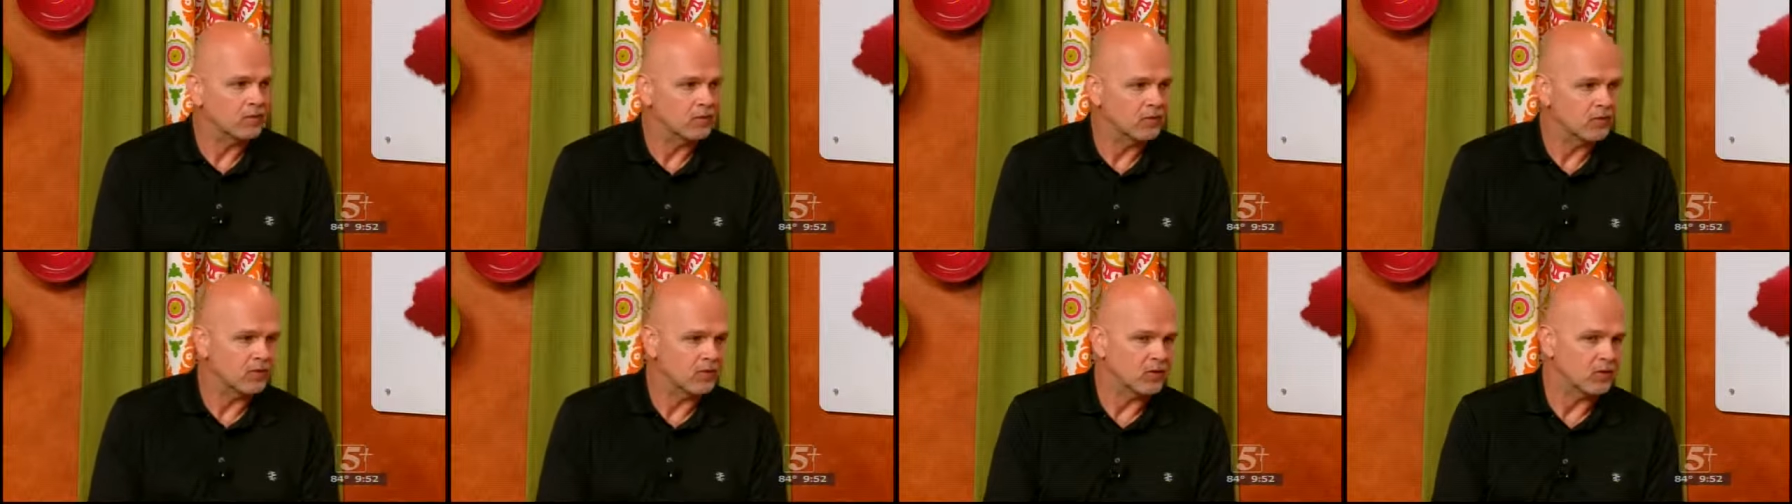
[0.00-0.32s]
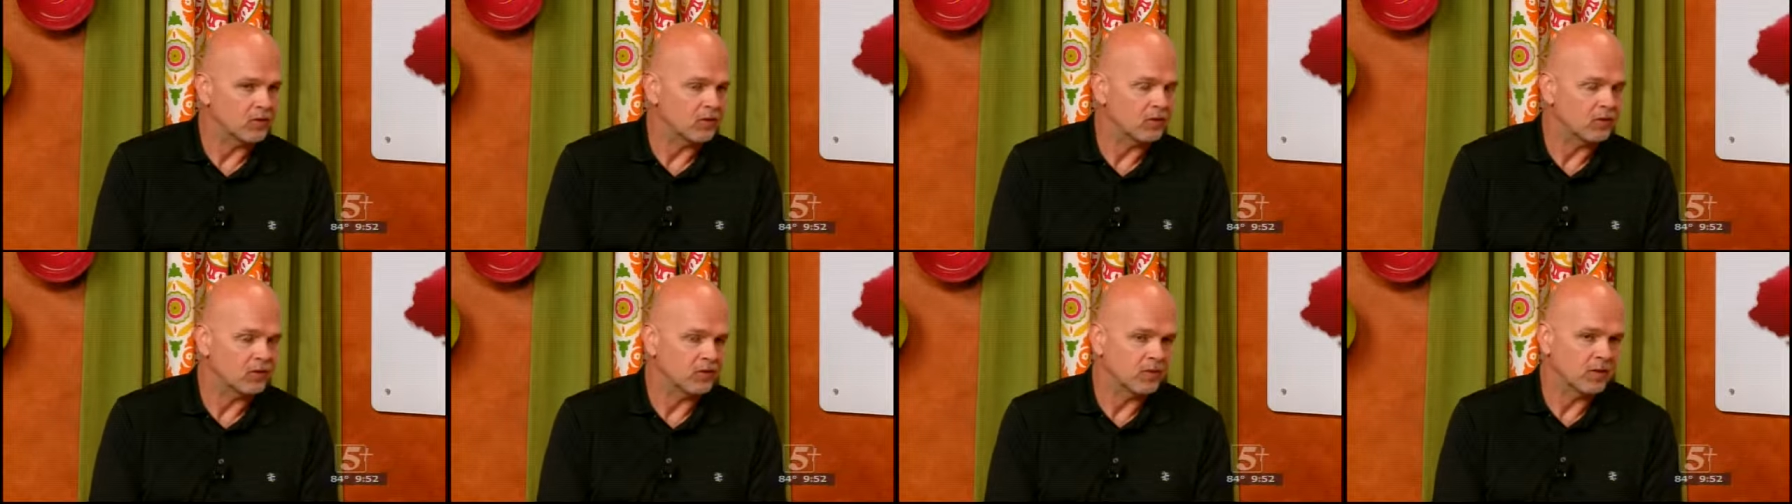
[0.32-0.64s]

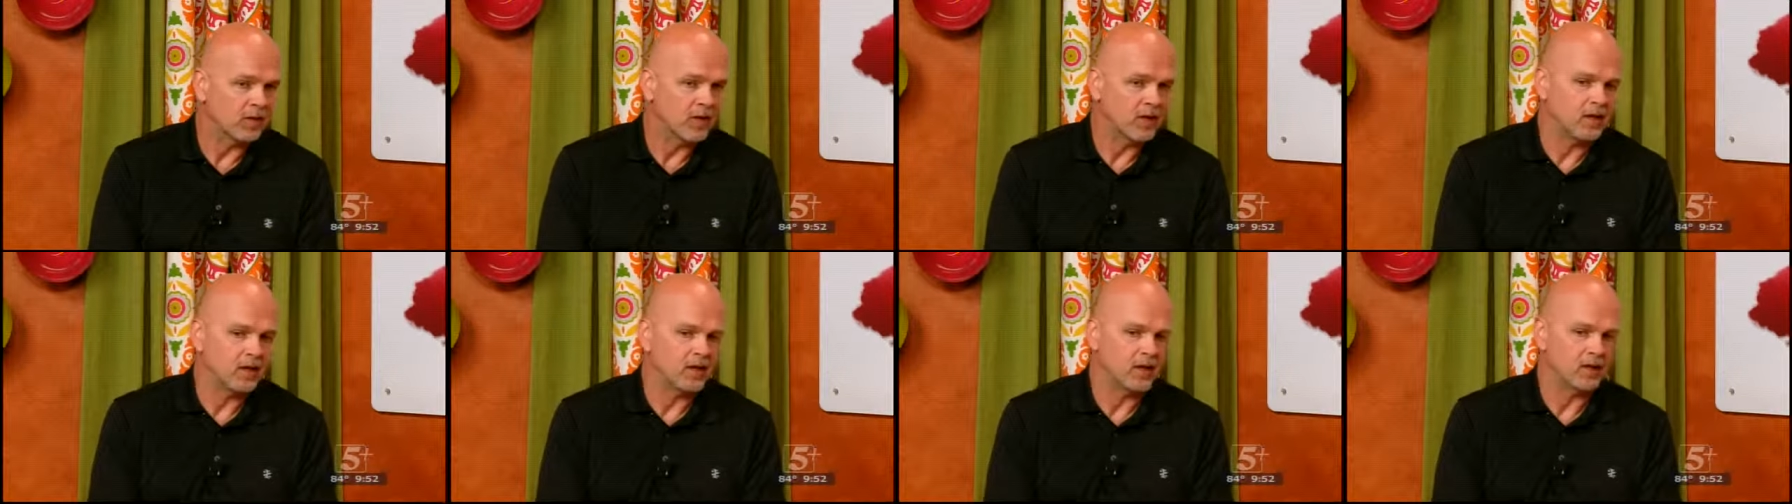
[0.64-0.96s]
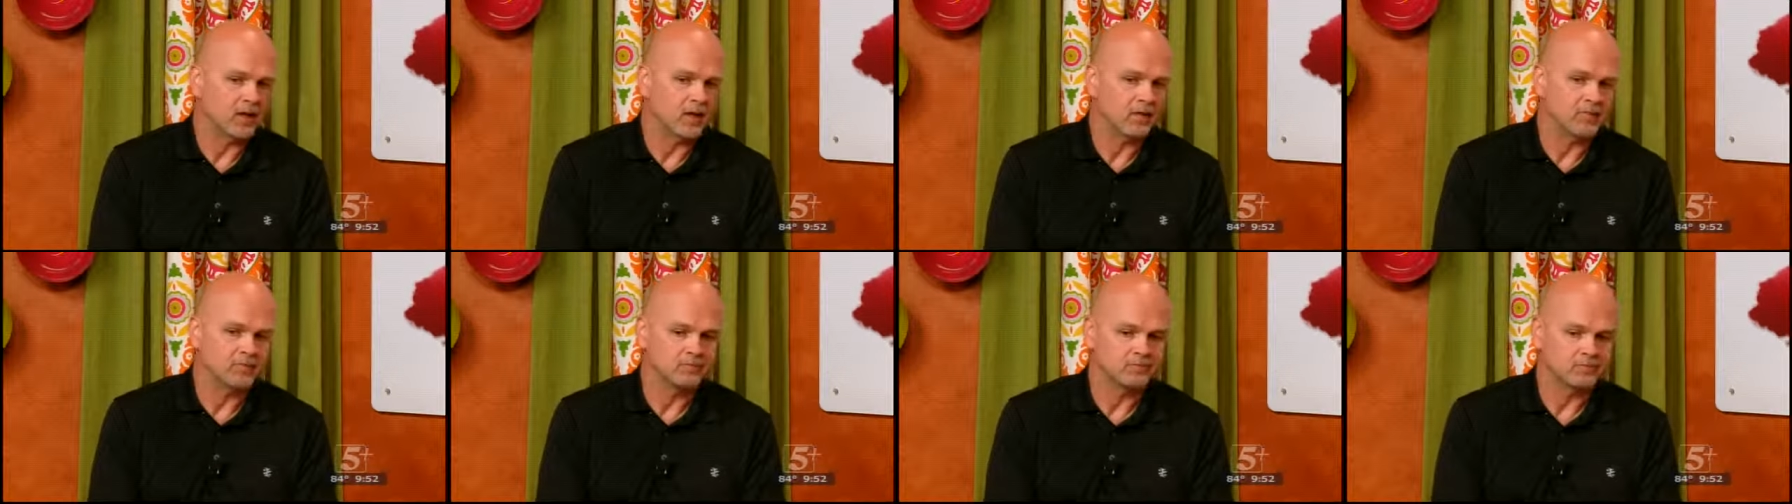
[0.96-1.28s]
They're they.
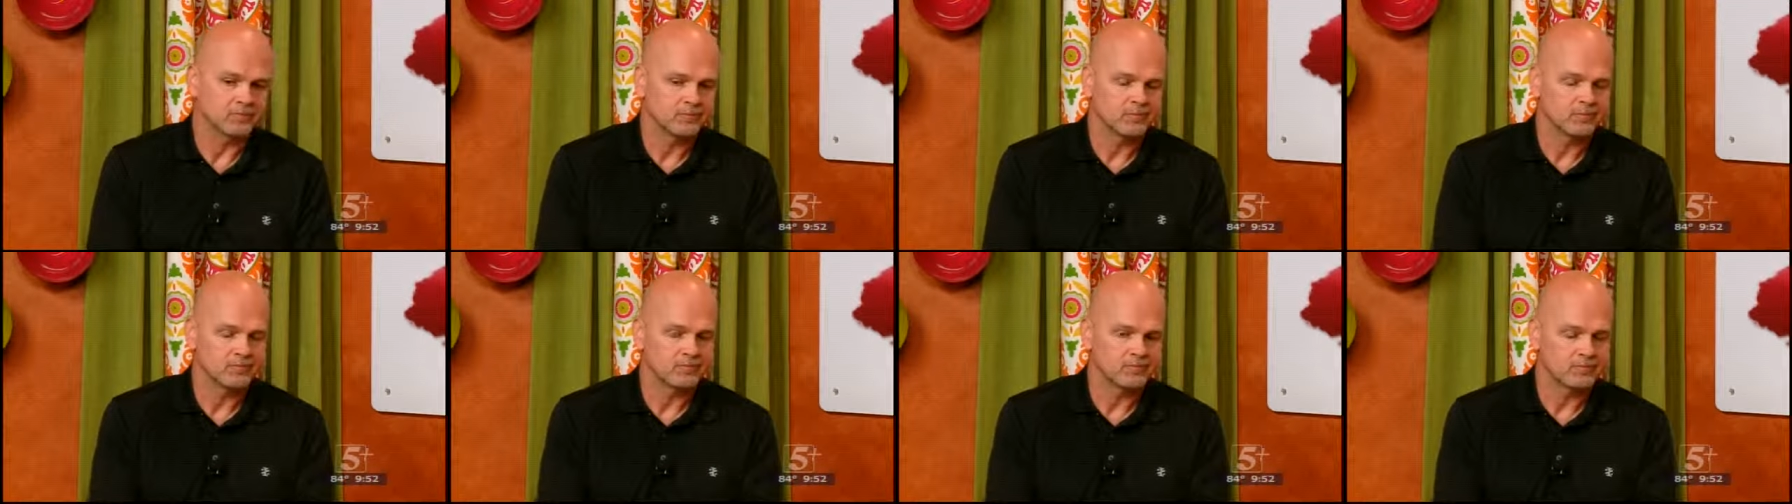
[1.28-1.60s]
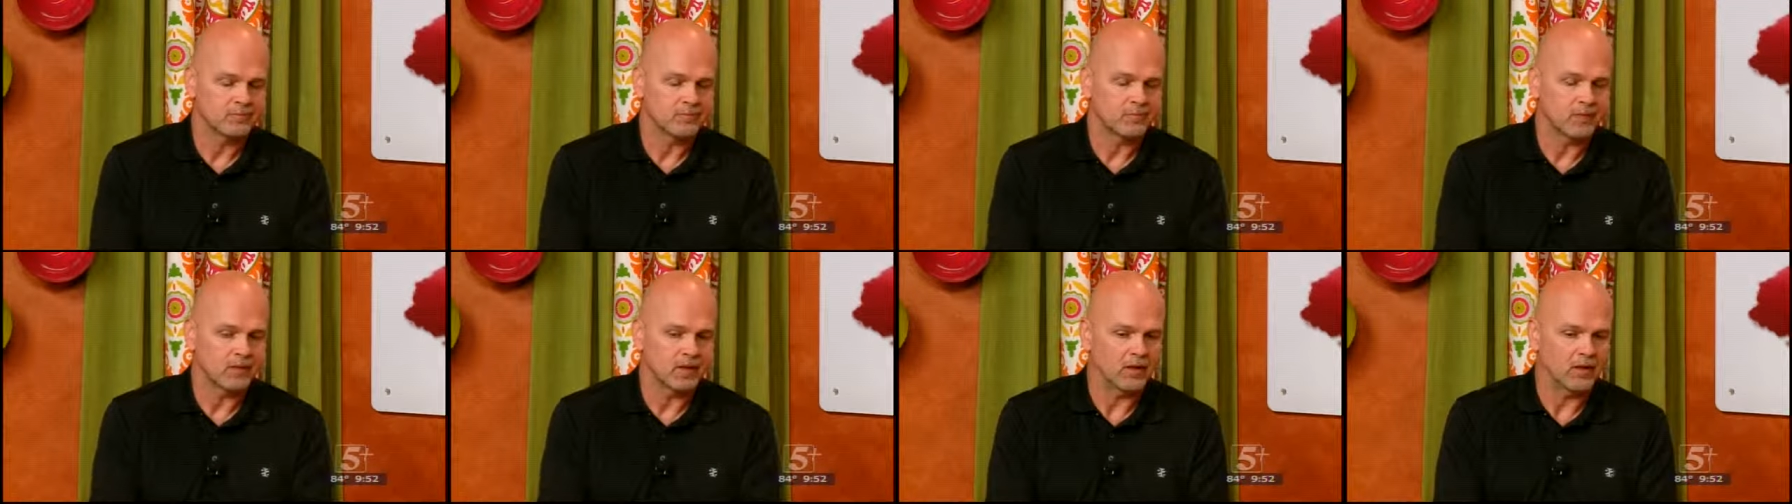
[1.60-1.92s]
Um,
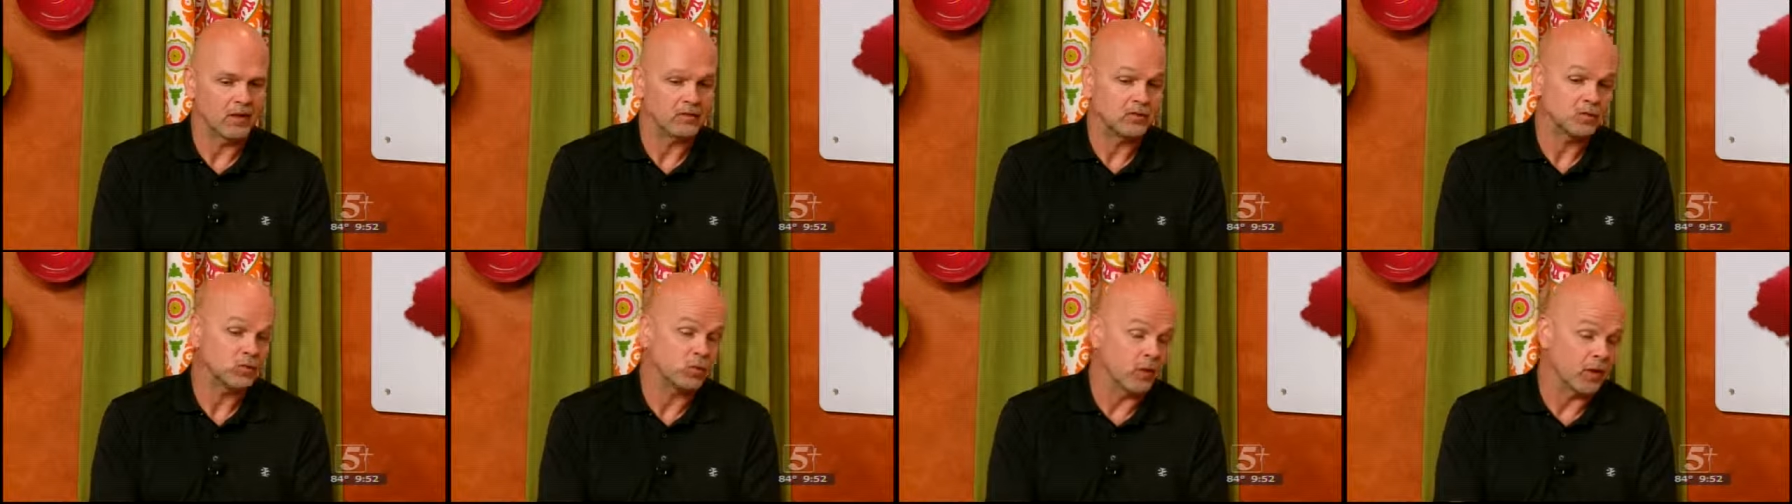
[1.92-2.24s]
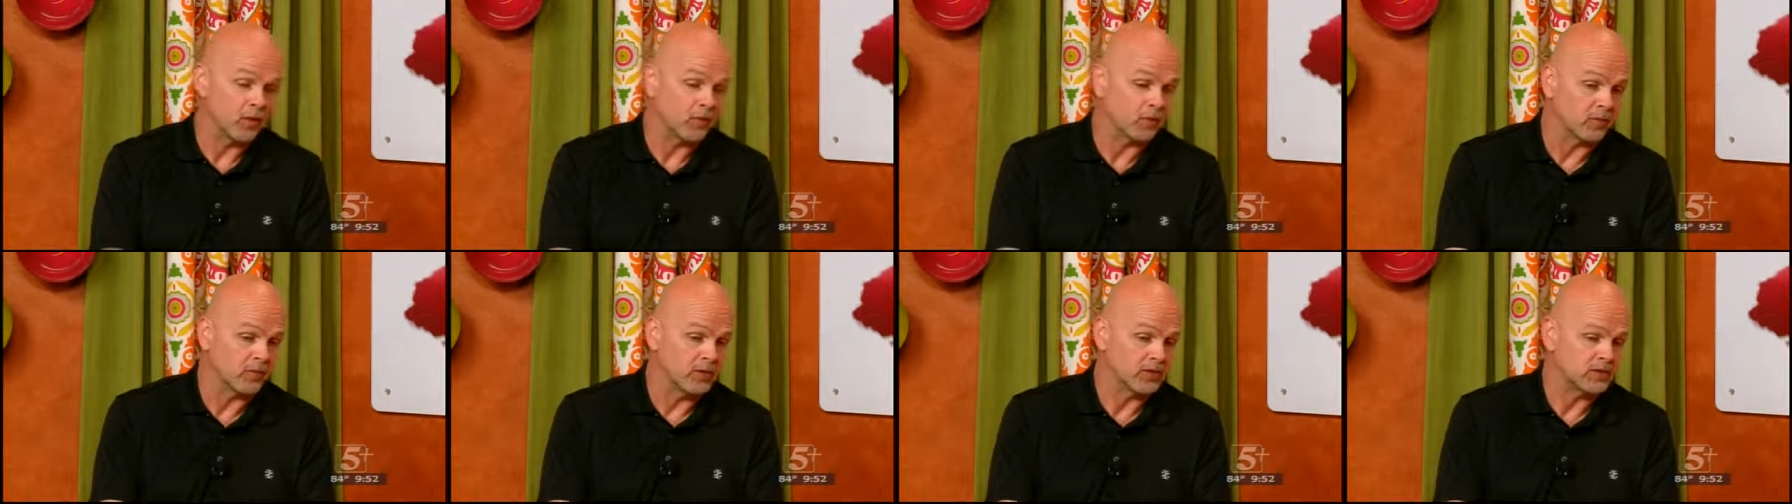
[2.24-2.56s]
it's one
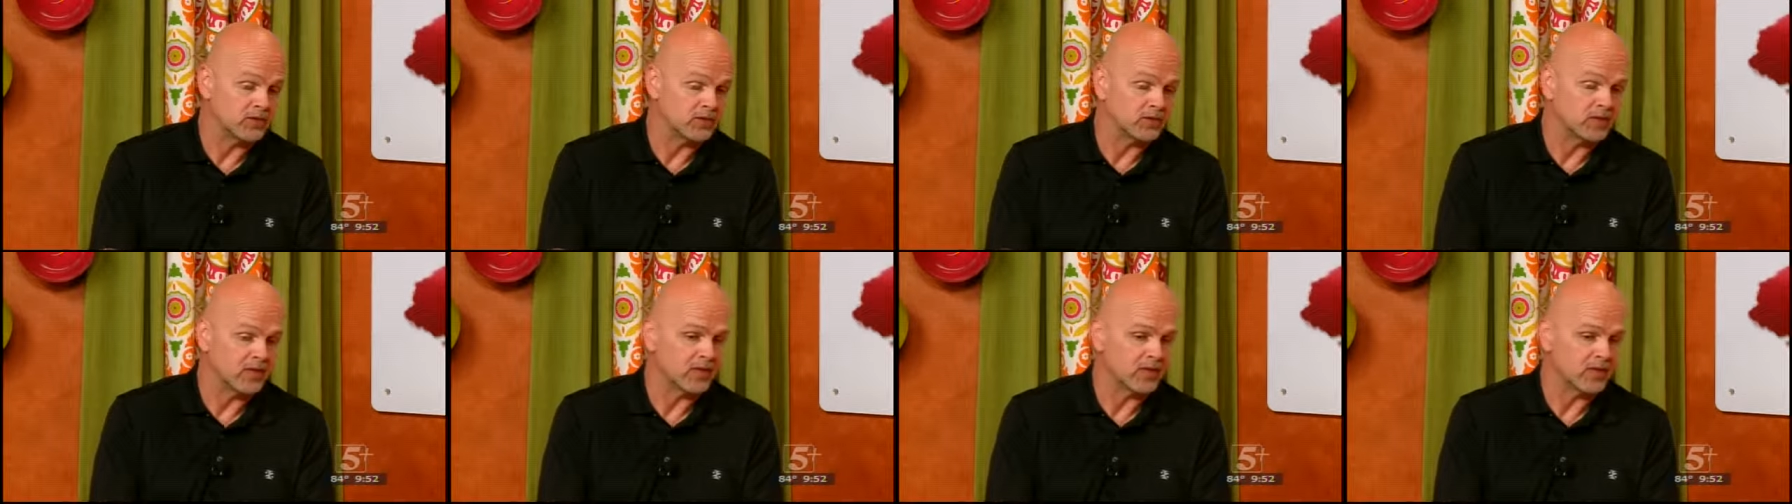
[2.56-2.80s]
of the reasons